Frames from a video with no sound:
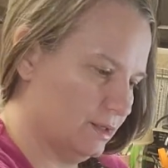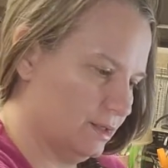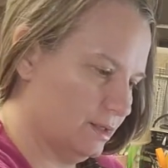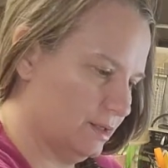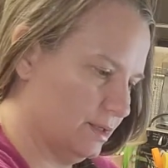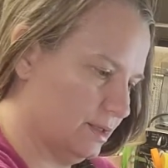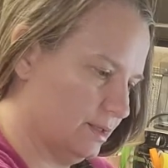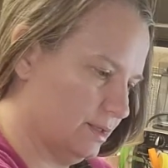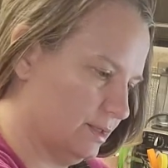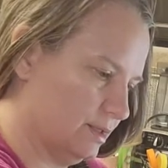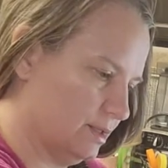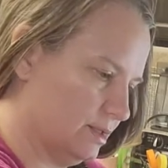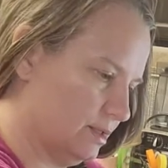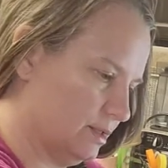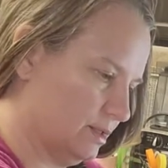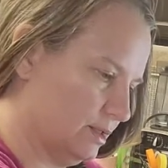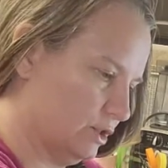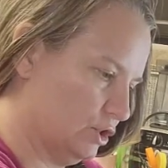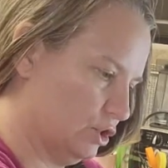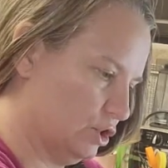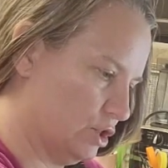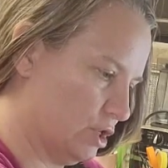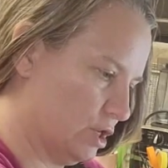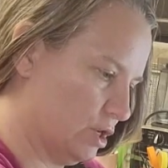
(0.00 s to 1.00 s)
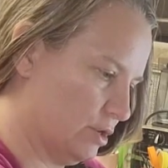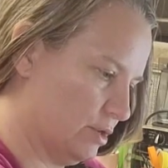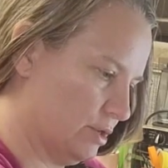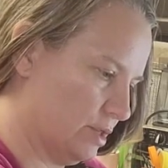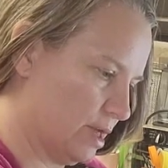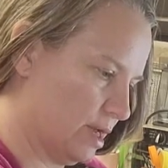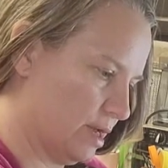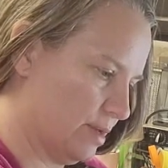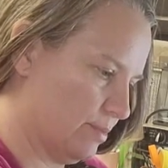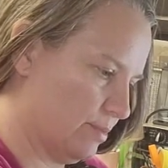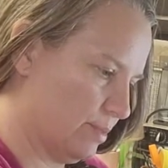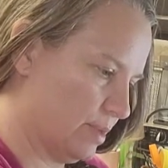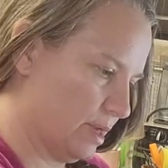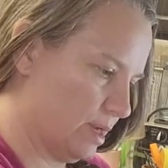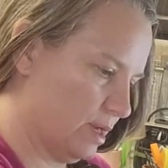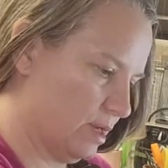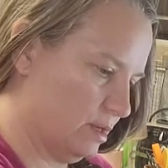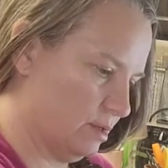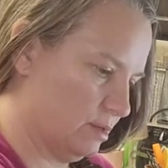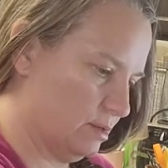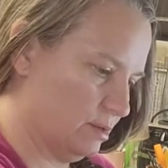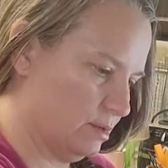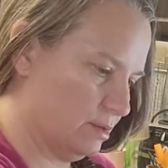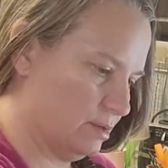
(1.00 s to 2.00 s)
Let's share that paint.
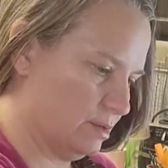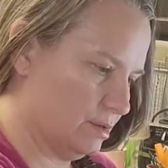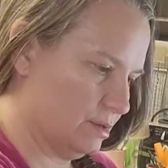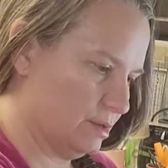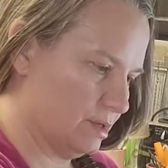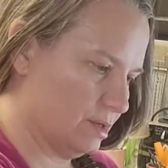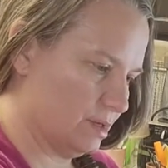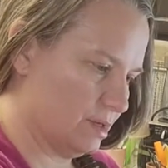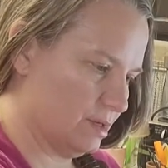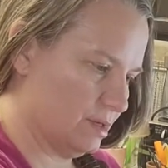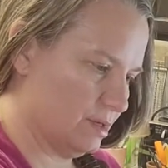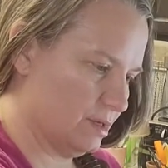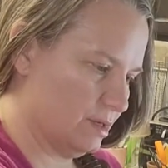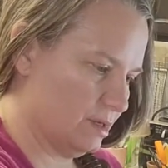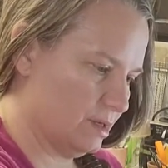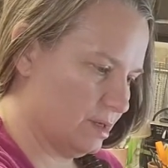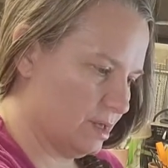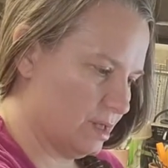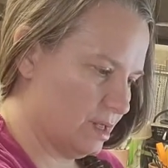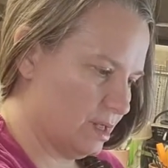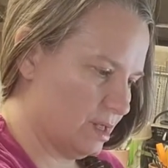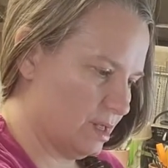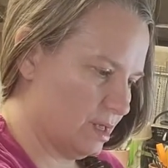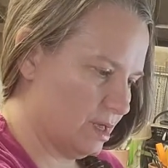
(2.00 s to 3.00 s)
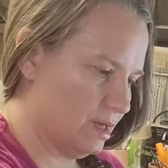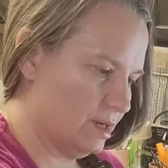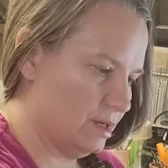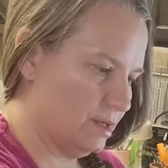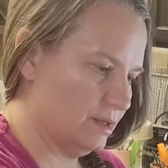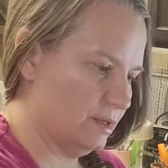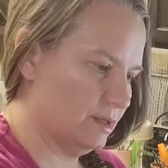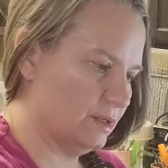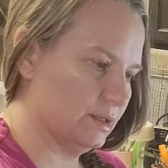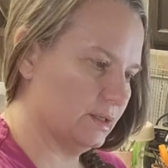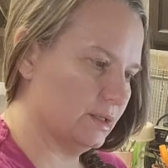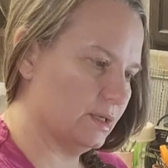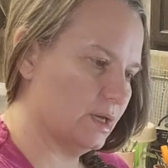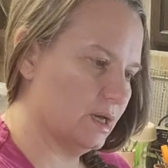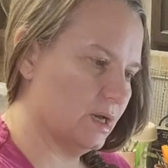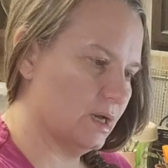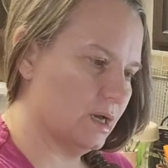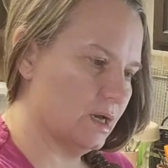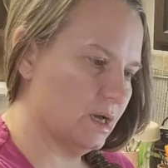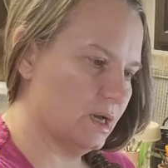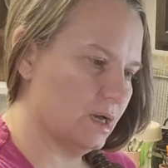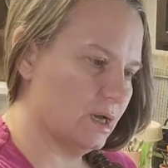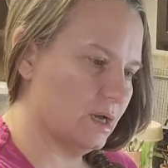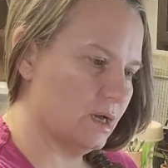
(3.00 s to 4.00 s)
I didn't...
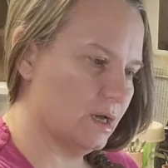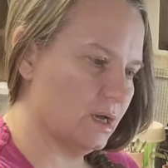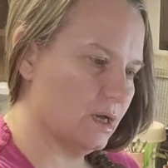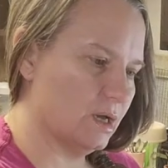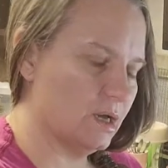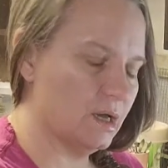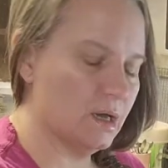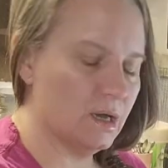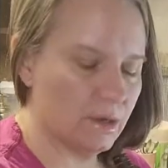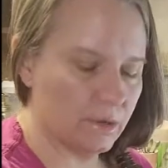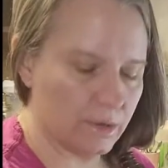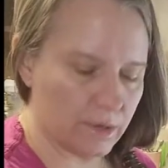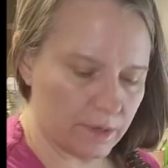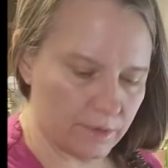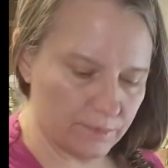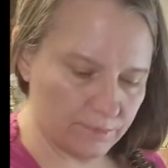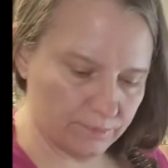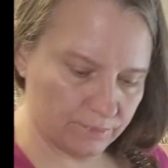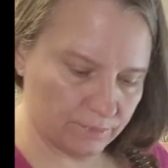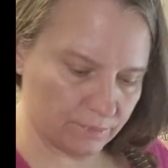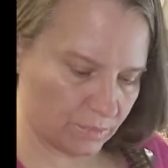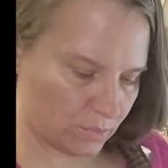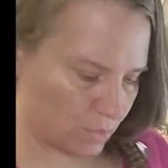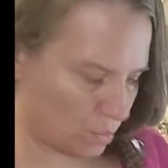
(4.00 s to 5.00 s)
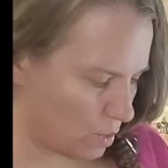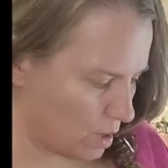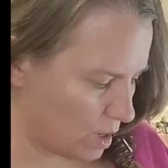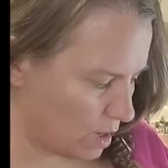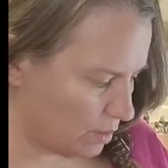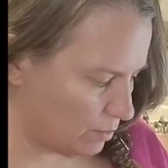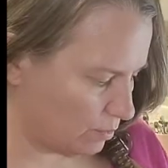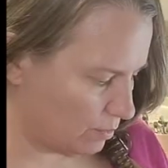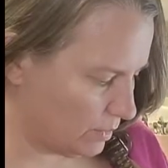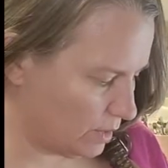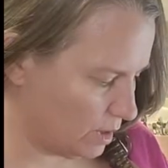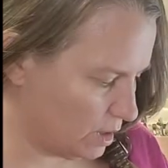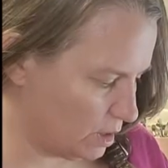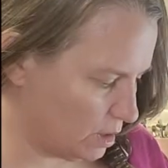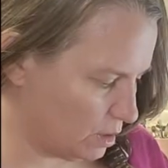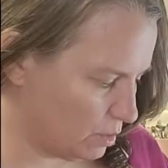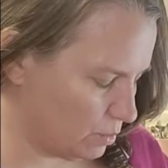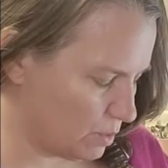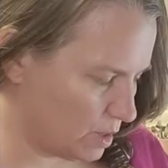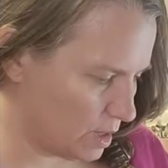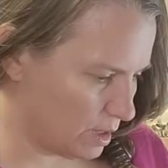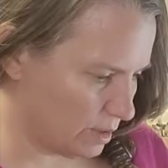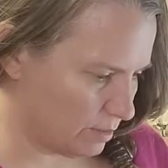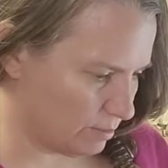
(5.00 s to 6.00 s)
Okay. Well, you know
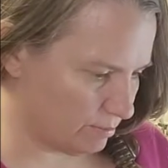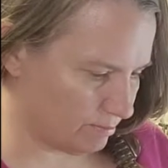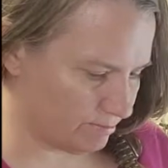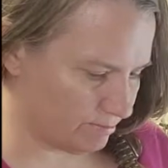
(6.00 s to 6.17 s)
what?